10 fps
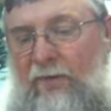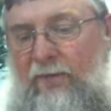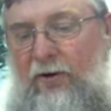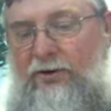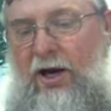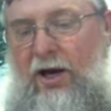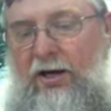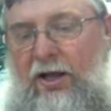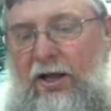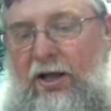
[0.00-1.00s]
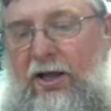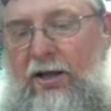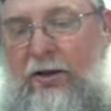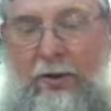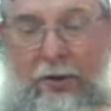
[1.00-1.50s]
false god in that
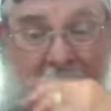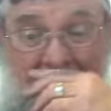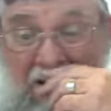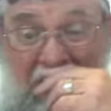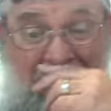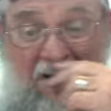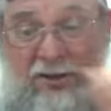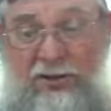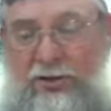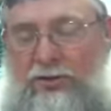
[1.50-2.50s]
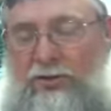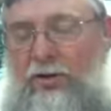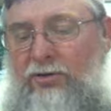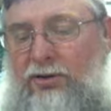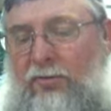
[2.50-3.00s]
day. Not just in
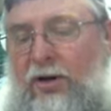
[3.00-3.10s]
Jerusalem,